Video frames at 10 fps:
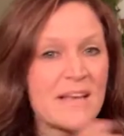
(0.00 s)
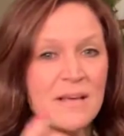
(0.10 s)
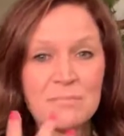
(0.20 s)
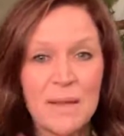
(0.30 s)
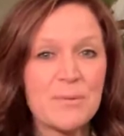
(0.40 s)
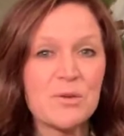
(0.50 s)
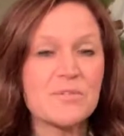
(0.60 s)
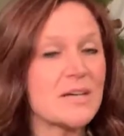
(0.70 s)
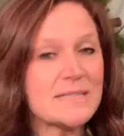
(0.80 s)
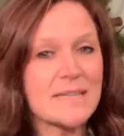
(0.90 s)
Maybe you've
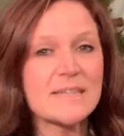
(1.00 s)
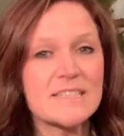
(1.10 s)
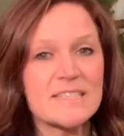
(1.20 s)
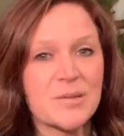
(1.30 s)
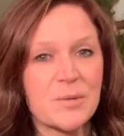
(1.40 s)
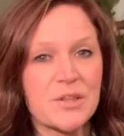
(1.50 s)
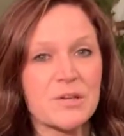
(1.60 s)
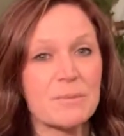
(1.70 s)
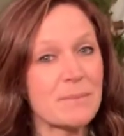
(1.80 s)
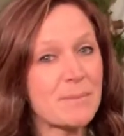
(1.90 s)
gone duck hunting with
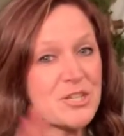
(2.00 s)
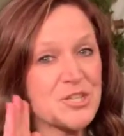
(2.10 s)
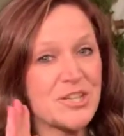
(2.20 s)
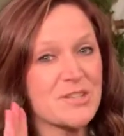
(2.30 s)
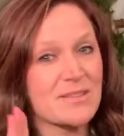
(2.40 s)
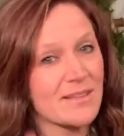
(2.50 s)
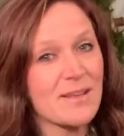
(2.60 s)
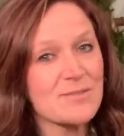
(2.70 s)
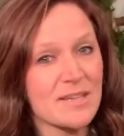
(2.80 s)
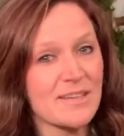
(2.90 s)
her. Maybe she just
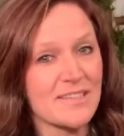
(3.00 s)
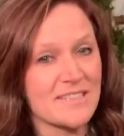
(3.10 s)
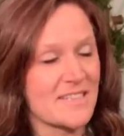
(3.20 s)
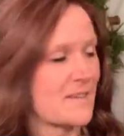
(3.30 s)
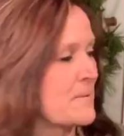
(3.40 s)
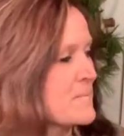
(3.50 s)
loves duck hunting.